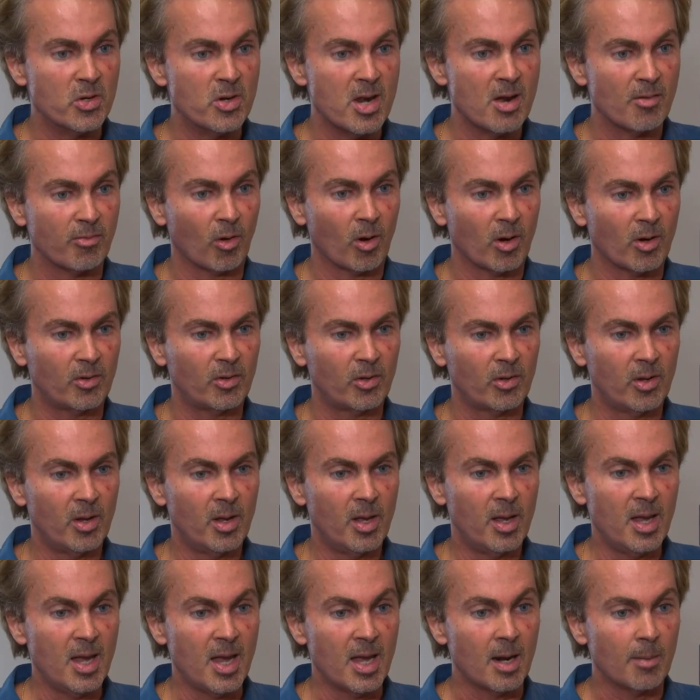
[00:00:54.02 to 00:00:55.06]
difference
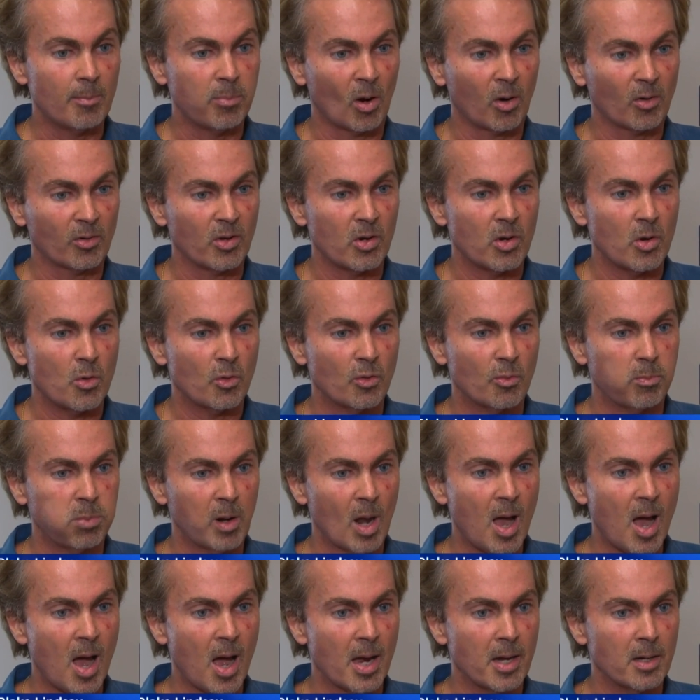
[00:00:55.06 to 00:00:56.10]
in a person who's
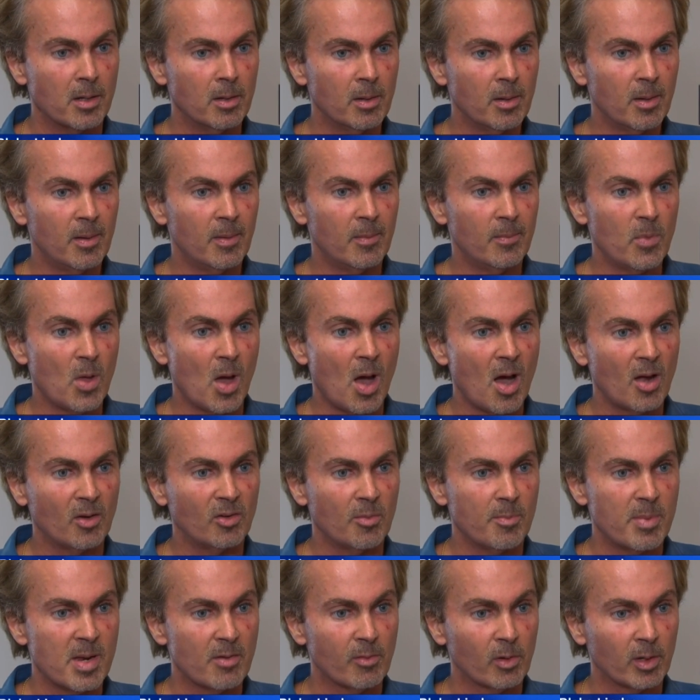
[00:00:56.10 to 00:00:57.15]
blind uh,
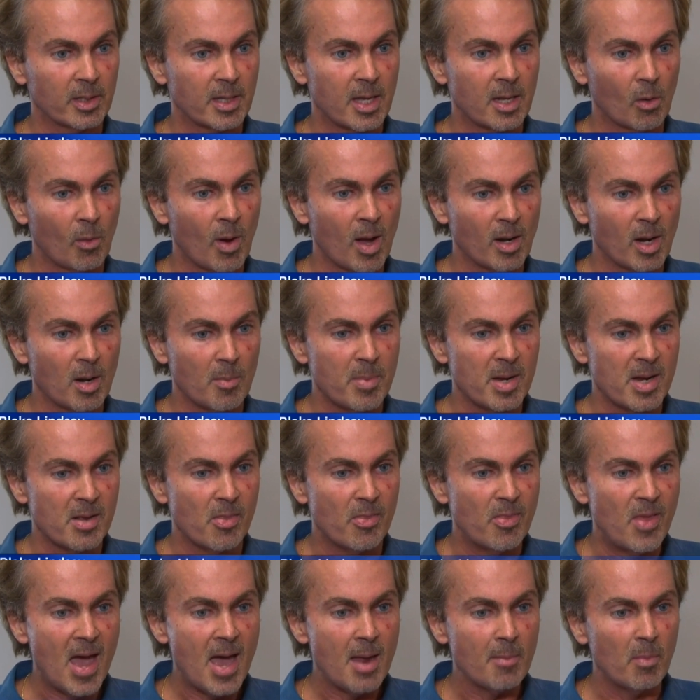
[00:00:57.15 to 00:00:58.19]
to be able to get around and
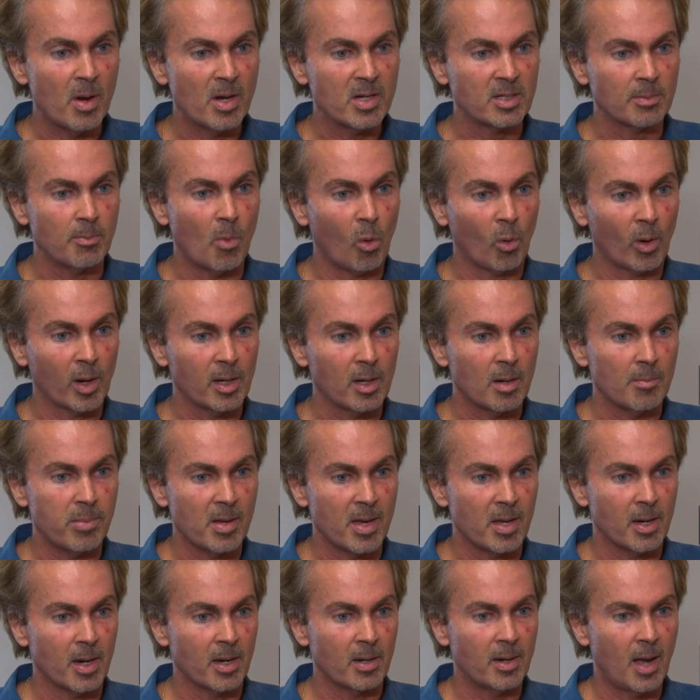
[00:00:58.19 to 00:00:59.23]
be that much more
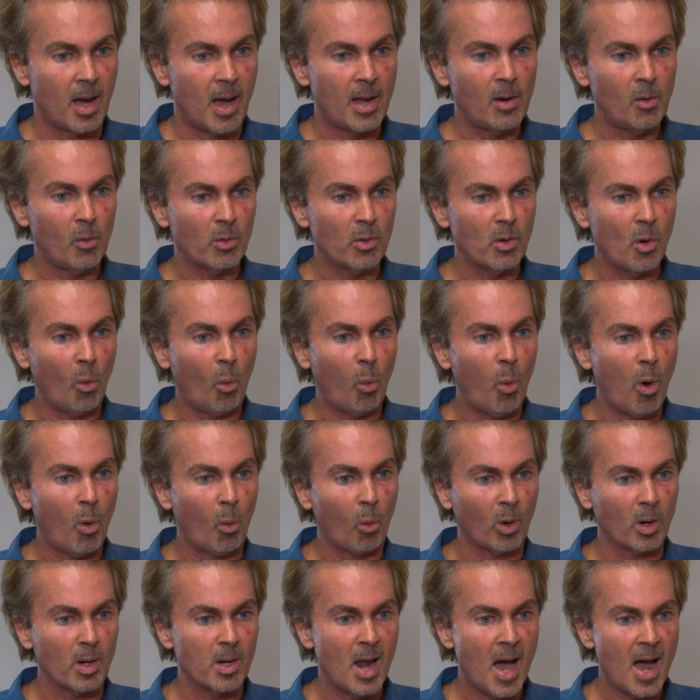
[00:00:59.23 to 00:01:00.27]
independent. I don't know
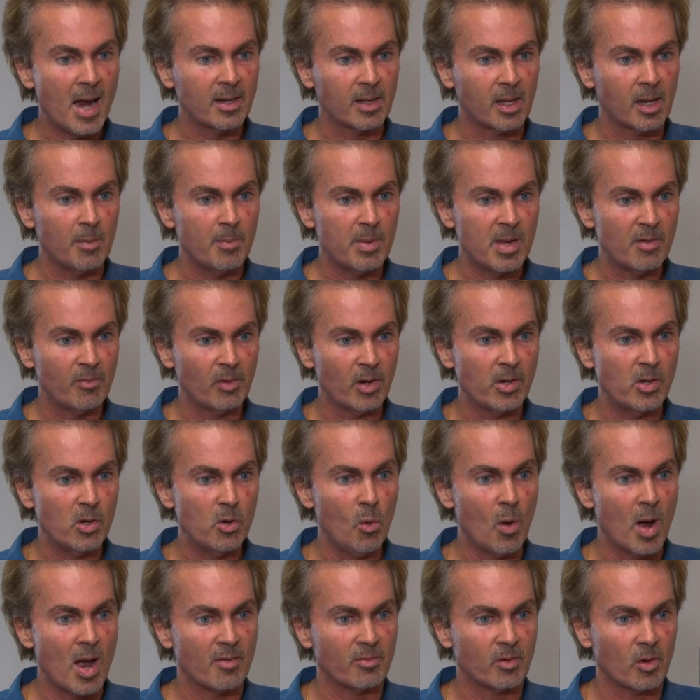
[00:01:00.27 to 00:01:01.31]
what we're not going to be able to
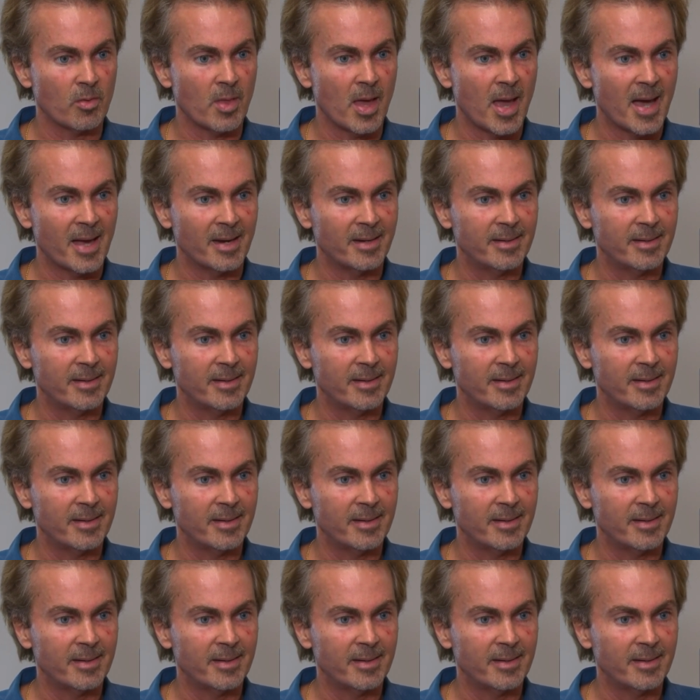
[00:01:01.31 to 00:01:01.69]
do after that.